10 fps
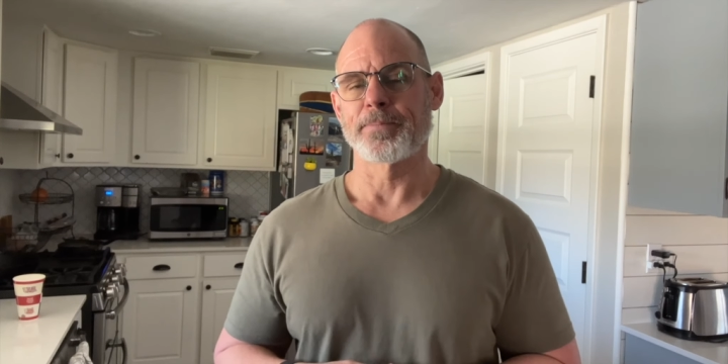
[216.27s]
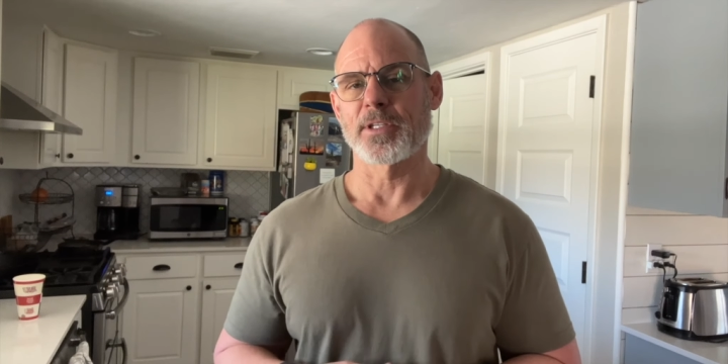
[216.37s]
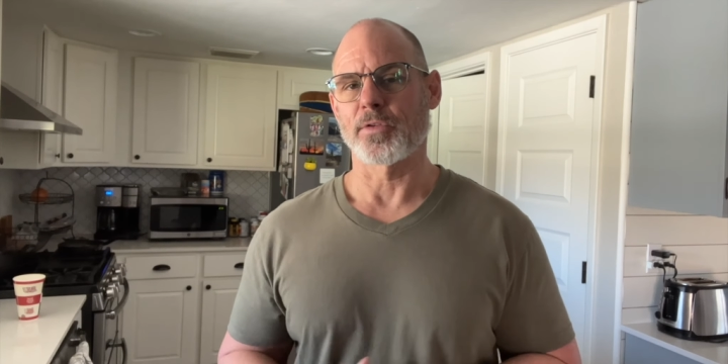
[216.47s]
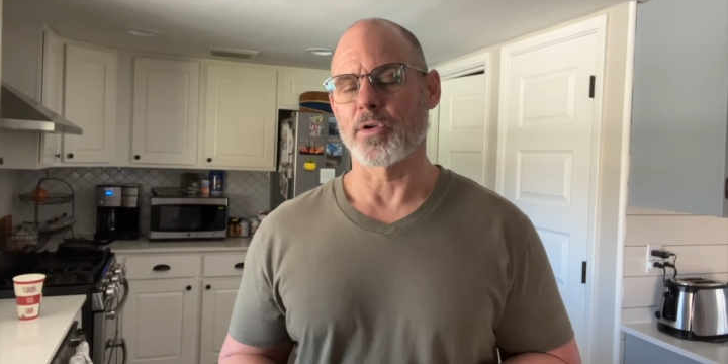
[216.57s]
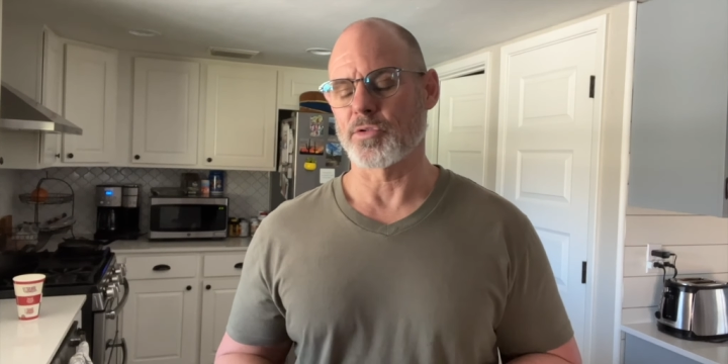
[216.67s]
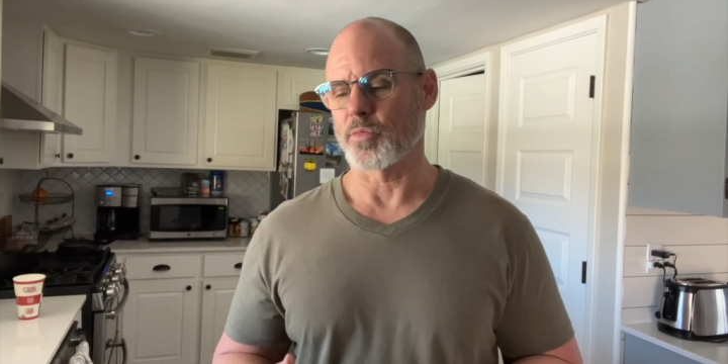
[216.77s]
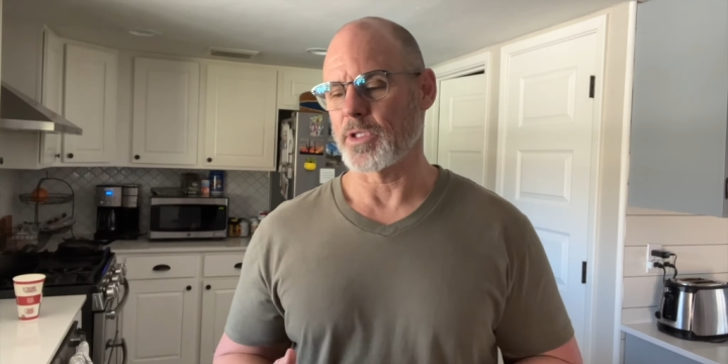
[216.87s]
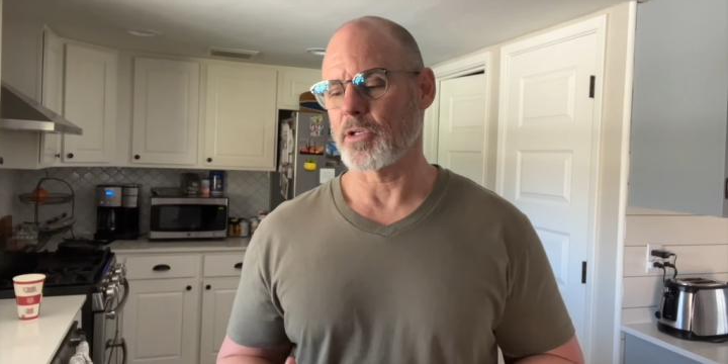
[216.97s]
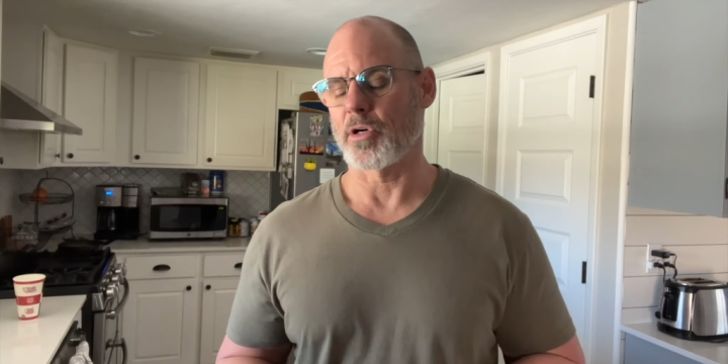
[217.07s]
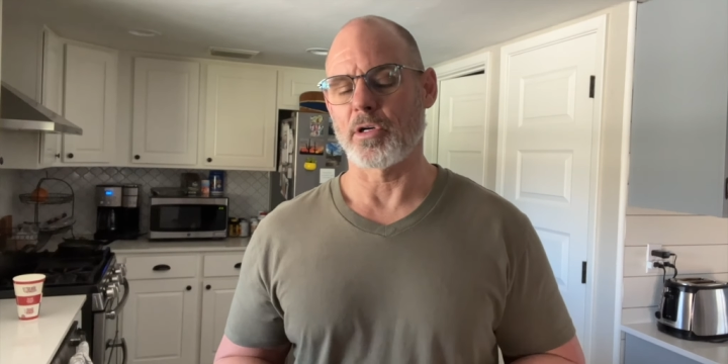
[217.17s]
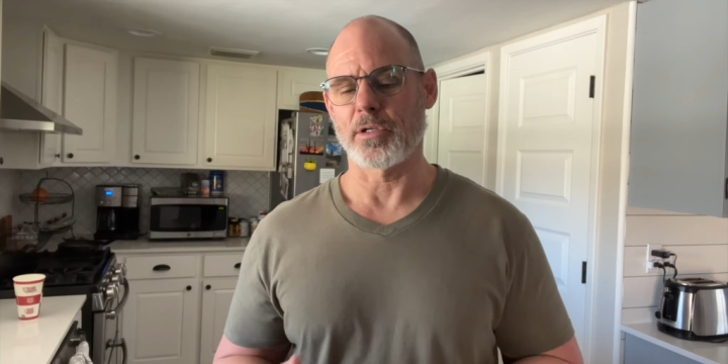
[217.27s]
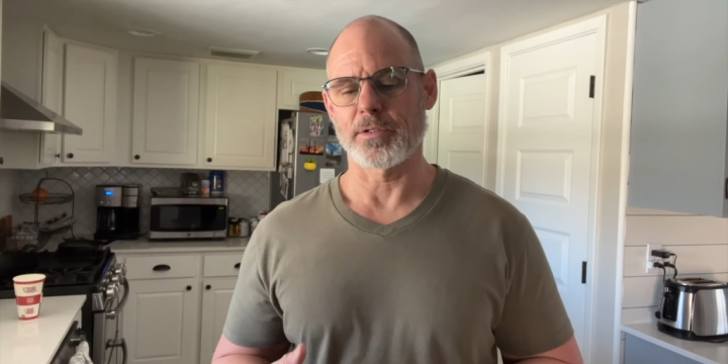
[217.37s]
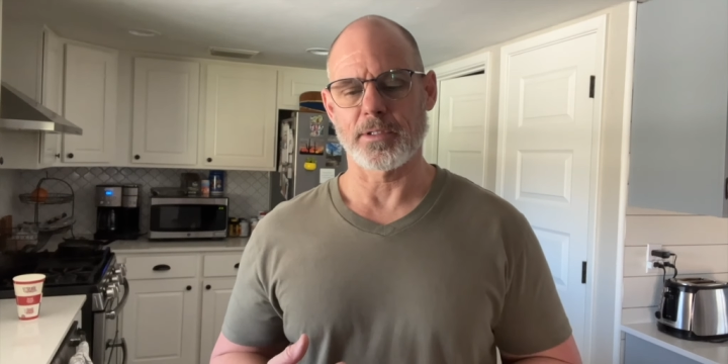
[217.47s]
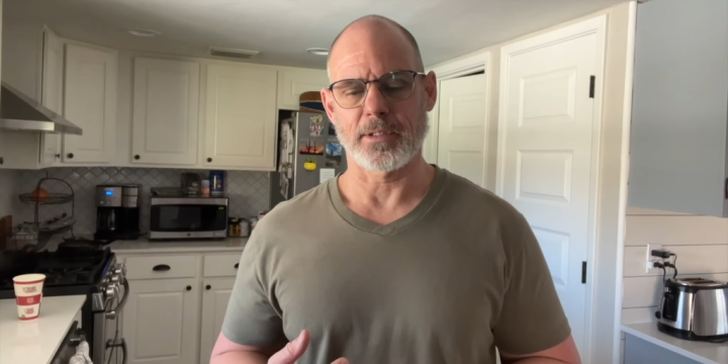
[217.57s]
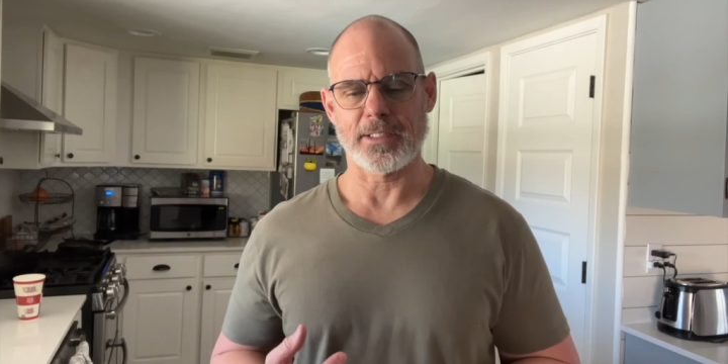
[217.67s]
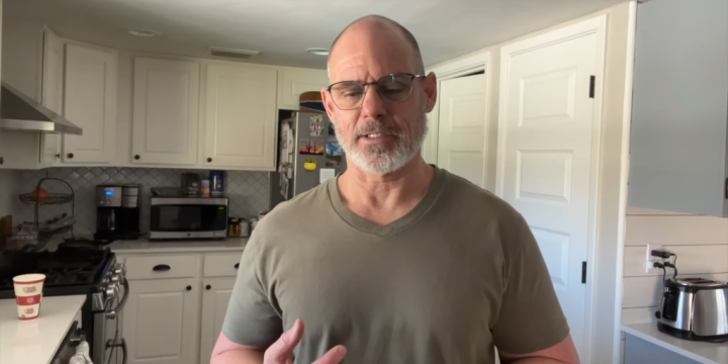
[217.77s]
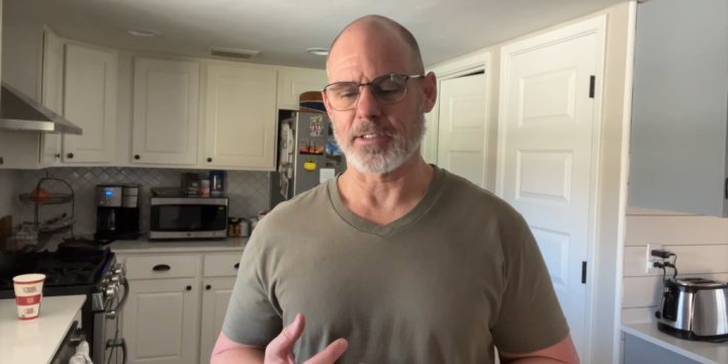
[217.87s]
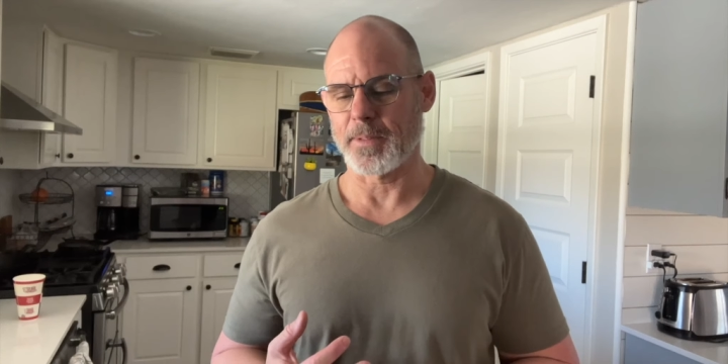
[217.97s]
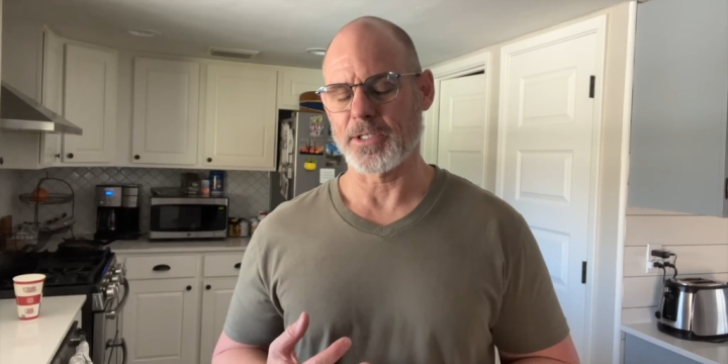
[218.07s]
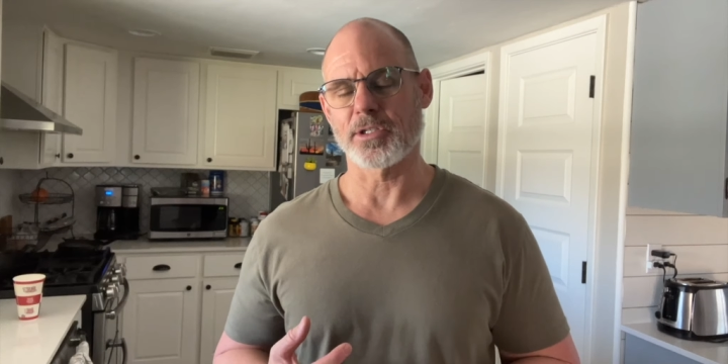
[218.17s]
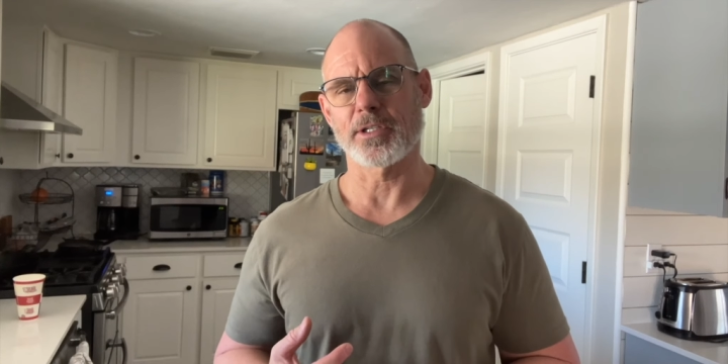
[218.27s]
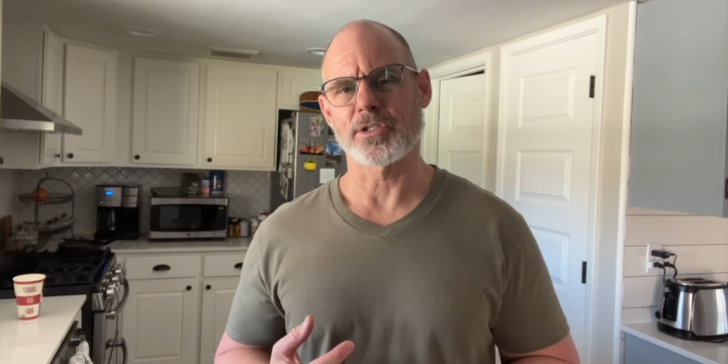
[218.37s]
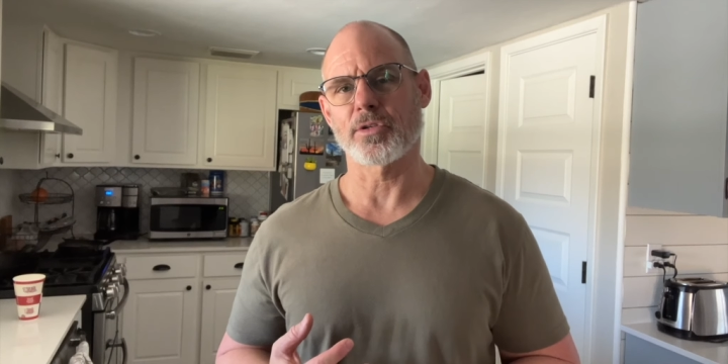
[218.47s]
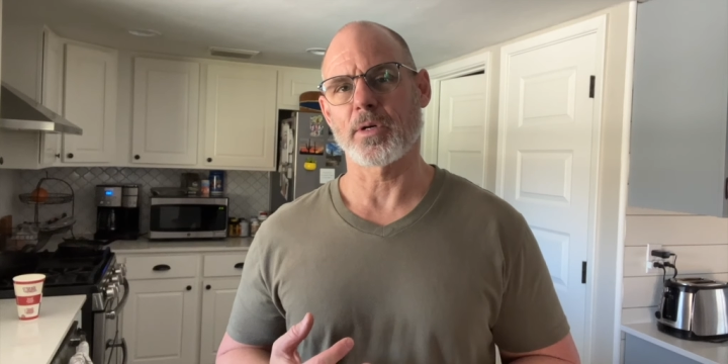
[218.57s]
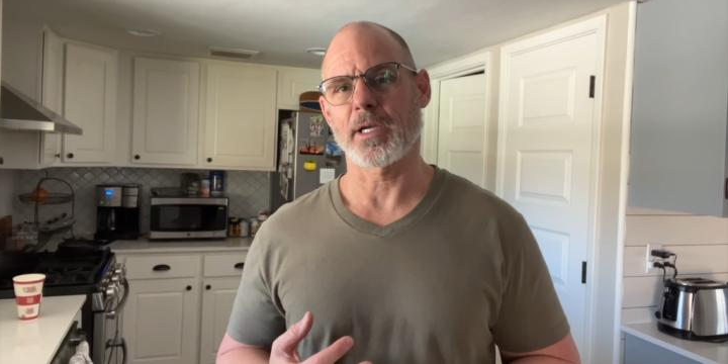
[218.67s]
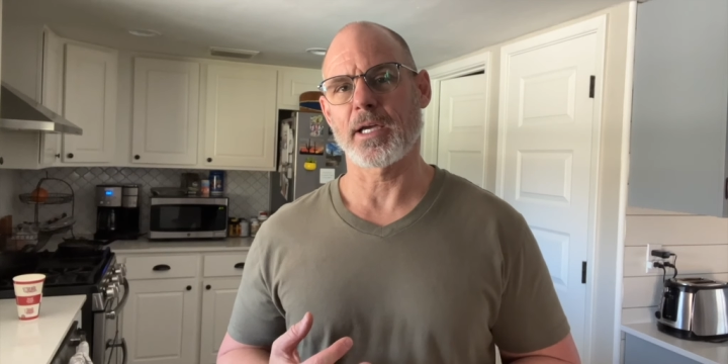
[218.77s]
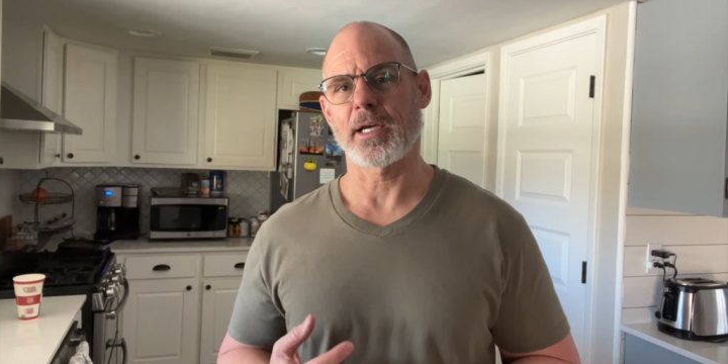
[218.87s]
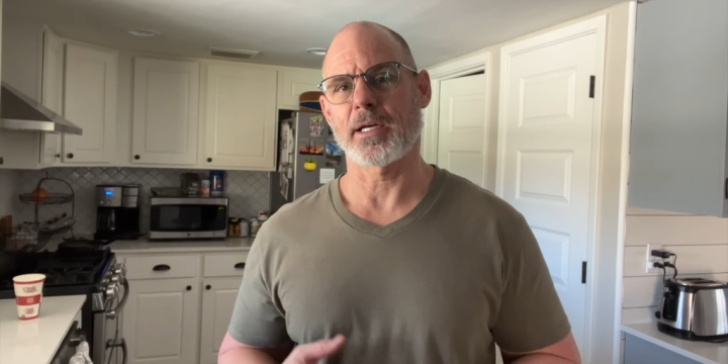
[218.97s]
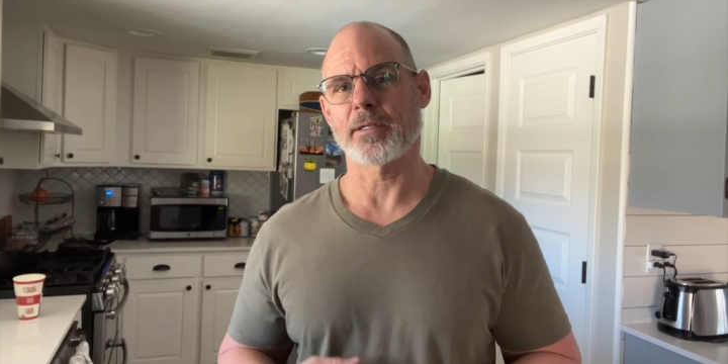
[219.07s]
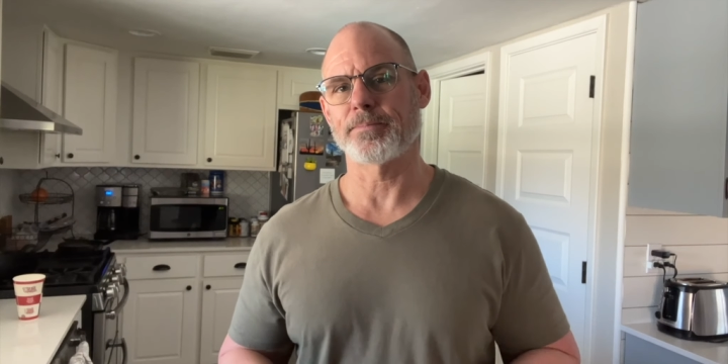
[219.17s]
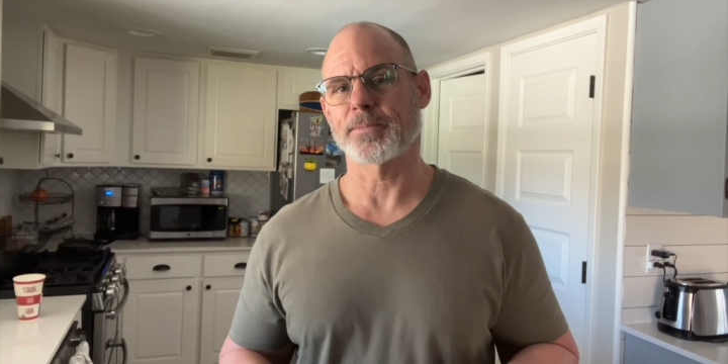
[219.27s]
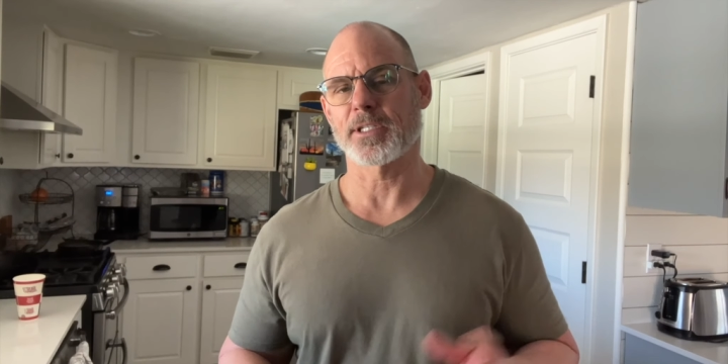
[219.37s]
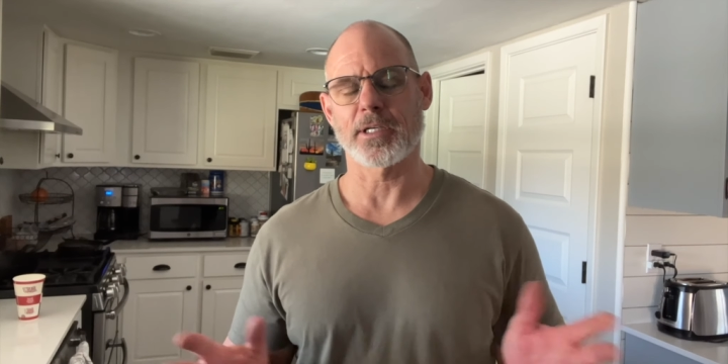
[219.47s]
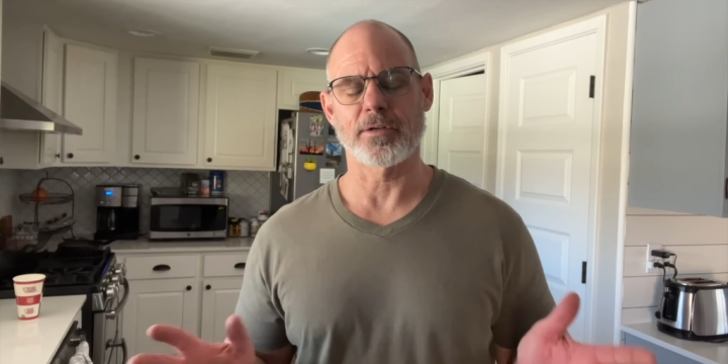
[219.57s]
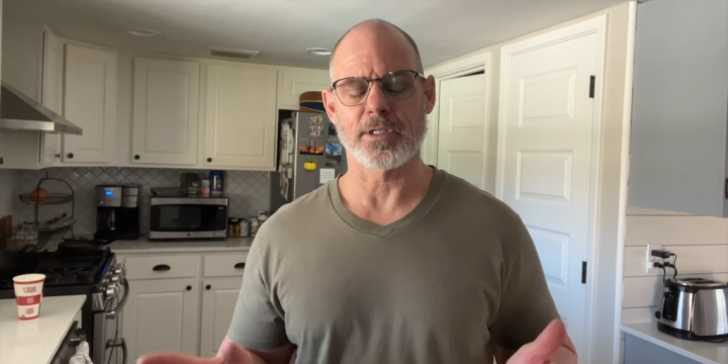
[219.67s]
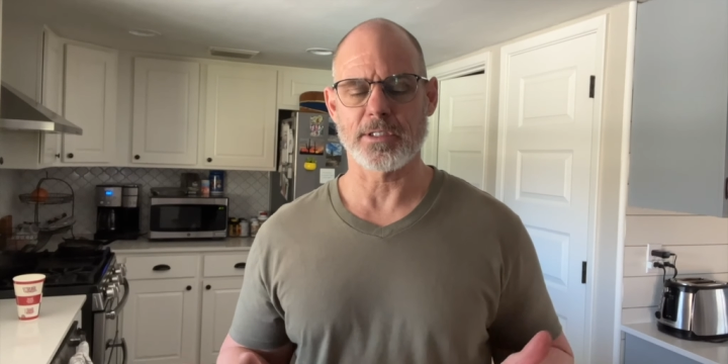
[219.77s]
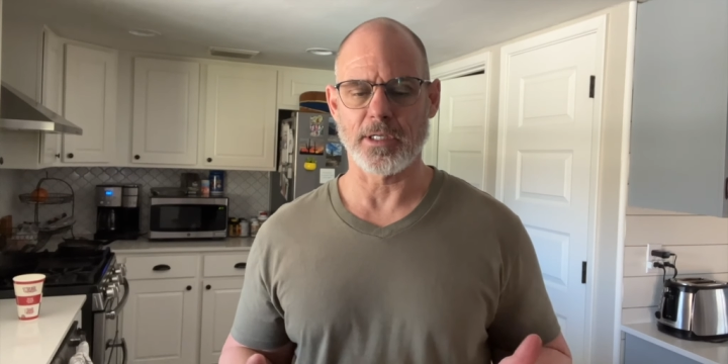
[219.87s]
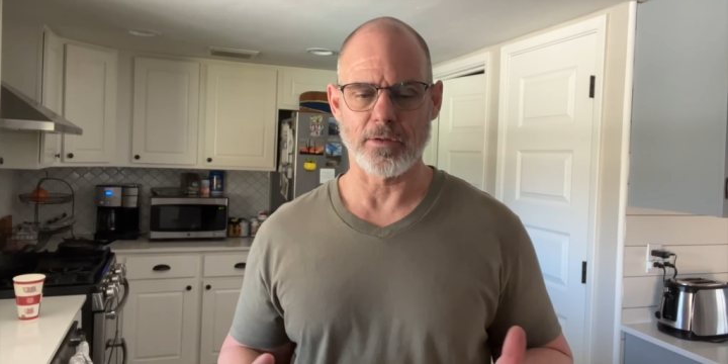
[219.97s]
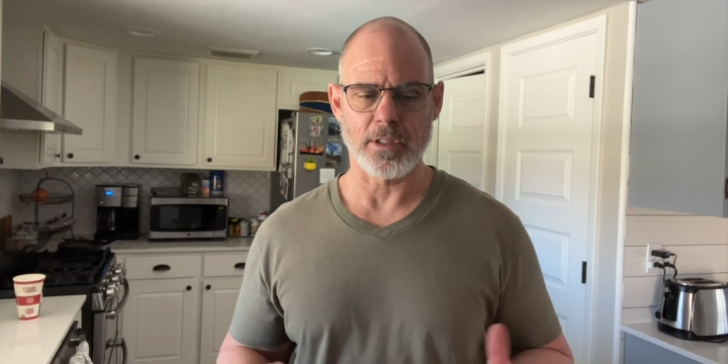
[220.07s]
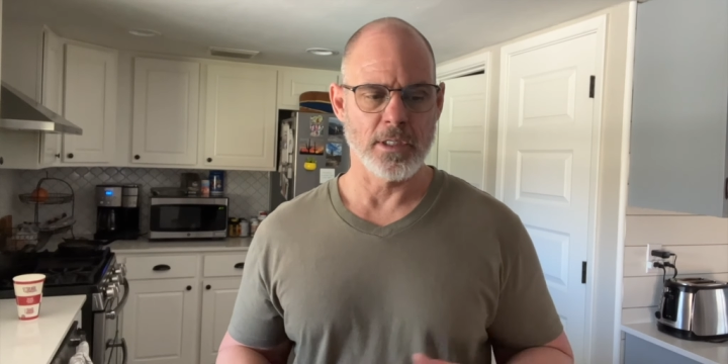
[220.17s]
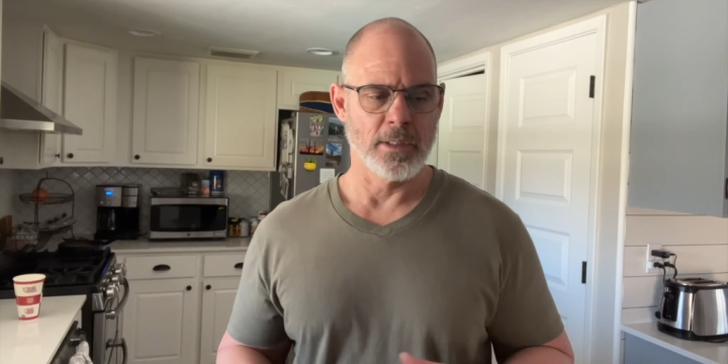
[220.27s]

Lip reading: as far as recalls and that suspension issue I had, et cetera, et cetera.